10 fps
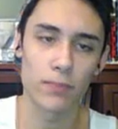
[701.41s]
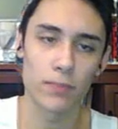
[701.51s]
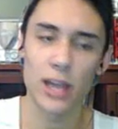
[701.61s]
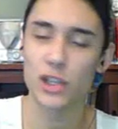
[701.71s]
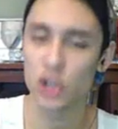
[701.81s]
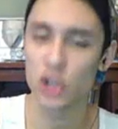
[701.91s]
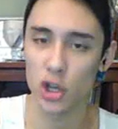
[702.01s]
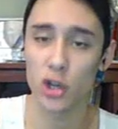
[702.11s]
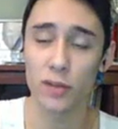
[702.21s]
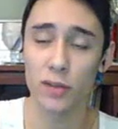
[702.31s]
I
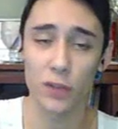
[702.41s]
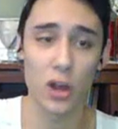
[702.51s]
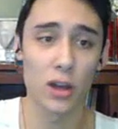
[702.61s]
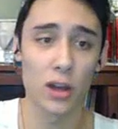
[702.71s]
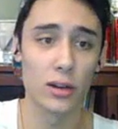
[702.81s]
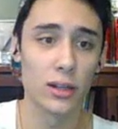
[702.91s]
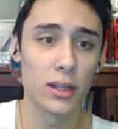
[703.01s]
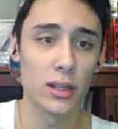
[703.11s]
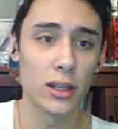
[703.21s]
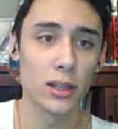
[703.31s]
should have gone...
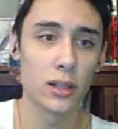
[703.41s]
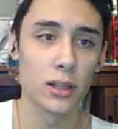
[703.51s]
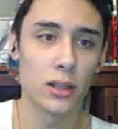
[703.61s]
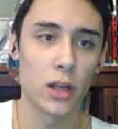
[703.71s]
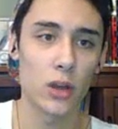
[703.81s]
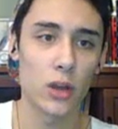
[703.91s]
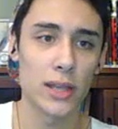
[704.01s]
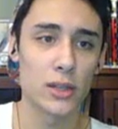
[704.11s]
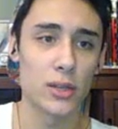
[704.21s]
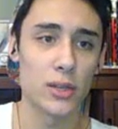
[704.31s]
Okay,
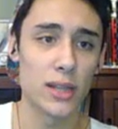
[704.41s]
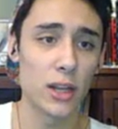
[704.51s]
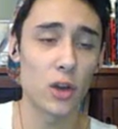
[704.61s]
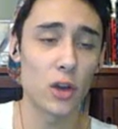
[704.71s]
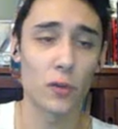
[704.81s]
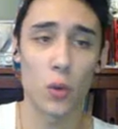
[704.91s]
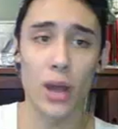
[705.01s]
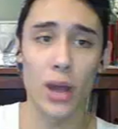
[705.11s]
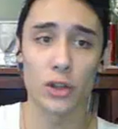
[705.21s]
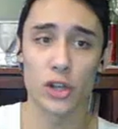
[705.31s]
so he didn't go for
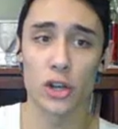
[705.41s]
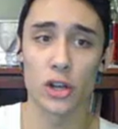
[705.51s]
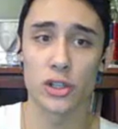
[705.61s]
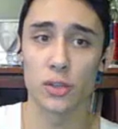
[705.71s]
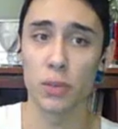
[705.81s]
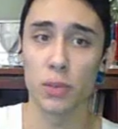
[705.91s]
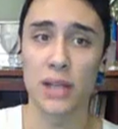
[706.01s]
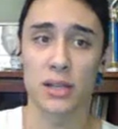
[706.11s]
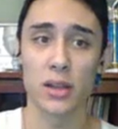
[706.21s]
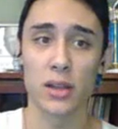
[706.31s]
Wild Charge,
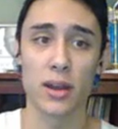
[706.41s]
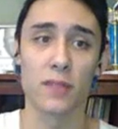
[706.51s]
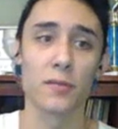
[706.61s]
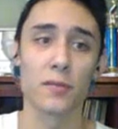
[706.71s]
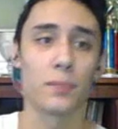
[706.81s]
surprisingly enough.